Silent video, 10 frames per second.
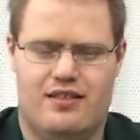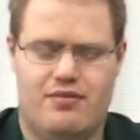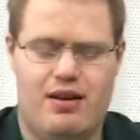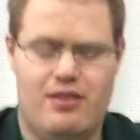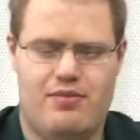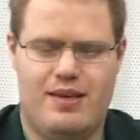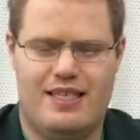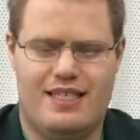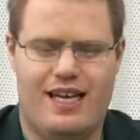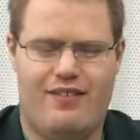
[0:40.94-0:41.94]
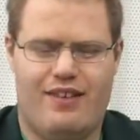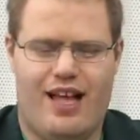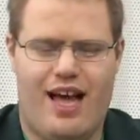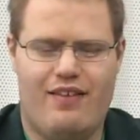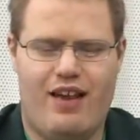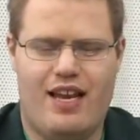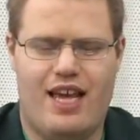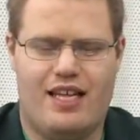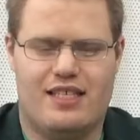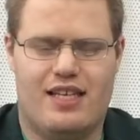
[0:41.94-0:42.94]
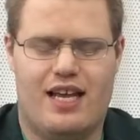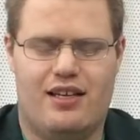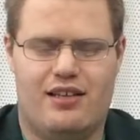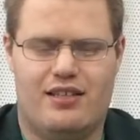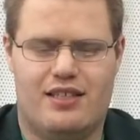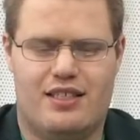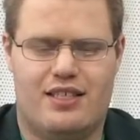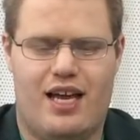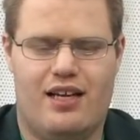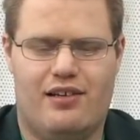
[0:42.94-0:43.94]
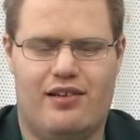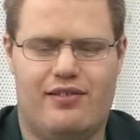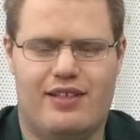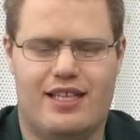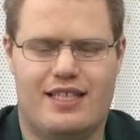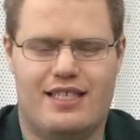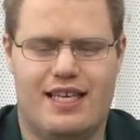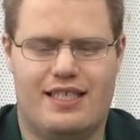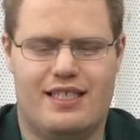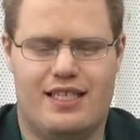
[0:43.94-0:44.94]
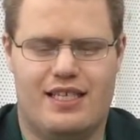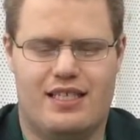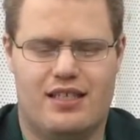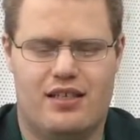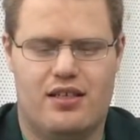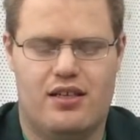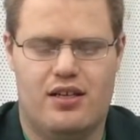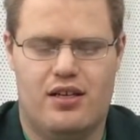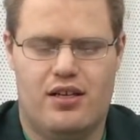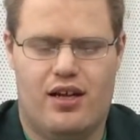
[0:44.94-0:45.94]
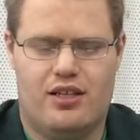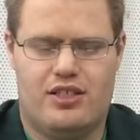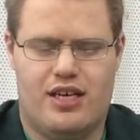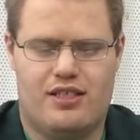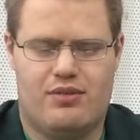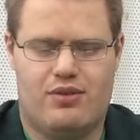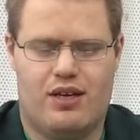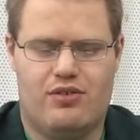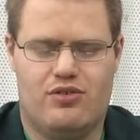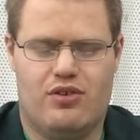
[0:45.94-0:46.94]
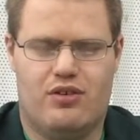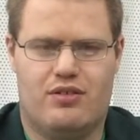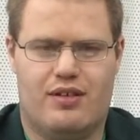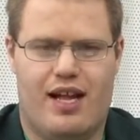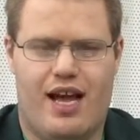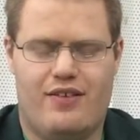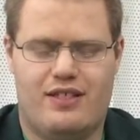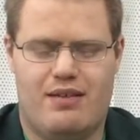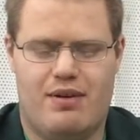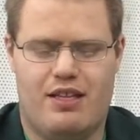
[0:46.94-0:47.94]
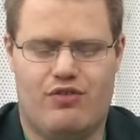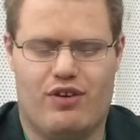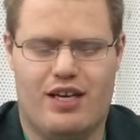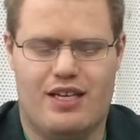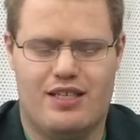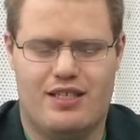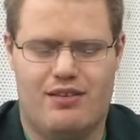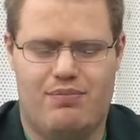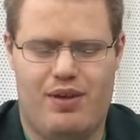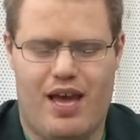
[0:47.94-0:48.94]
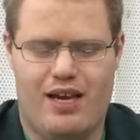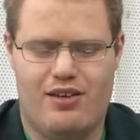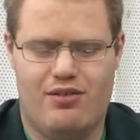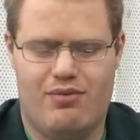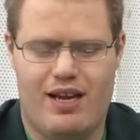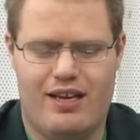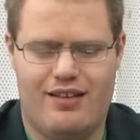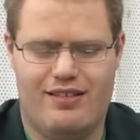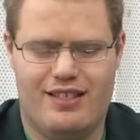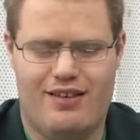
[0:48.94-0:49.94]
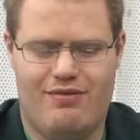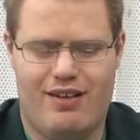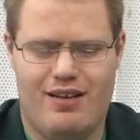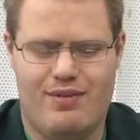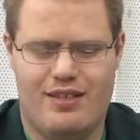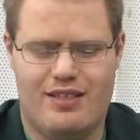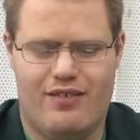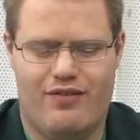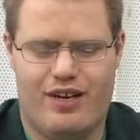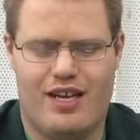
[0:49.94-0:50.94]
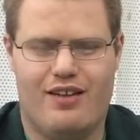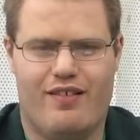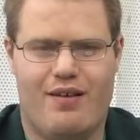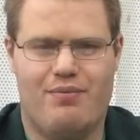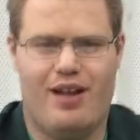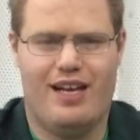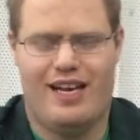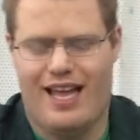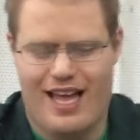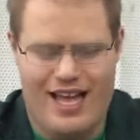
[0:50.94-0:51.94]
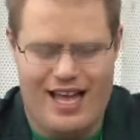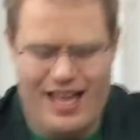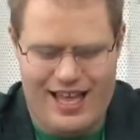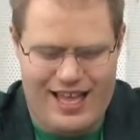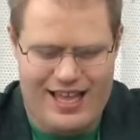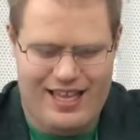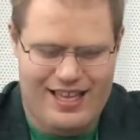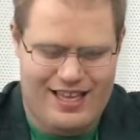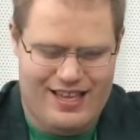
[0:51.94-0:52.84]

The weather will be sunny with a high of 88 tonight, tonight low in the 60s. A chance of thunderstorms with a high of 73. So pack your raincoats and rain boot. Don't forget your umbrella.